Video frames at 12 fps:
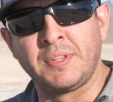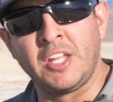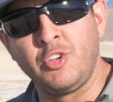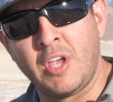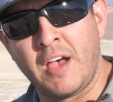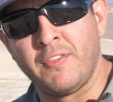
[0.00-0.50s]
but
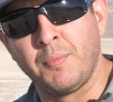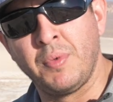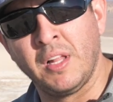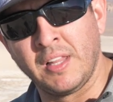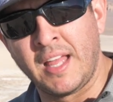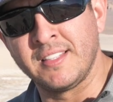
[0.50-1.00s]
then you have a,
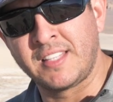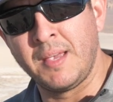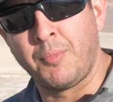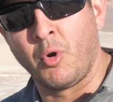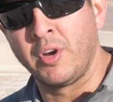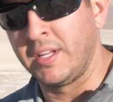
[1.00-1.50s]
a
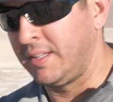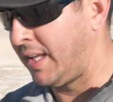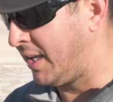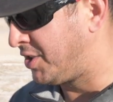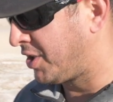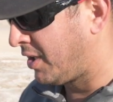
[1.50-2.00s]
landscape
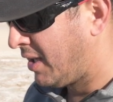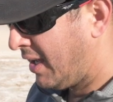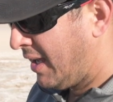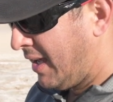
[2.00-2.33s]
orientation.